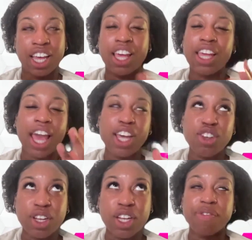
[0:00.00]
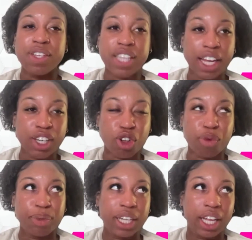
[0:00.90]
yeah, you need to be technical,
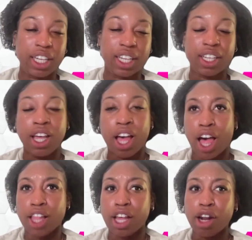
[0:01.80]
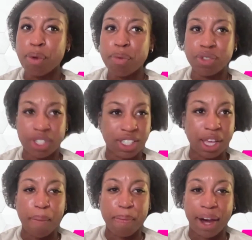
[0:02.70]
but like a lot of people just
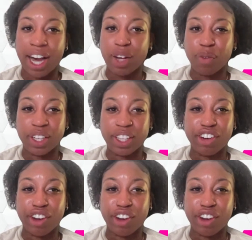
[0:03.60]
get by with their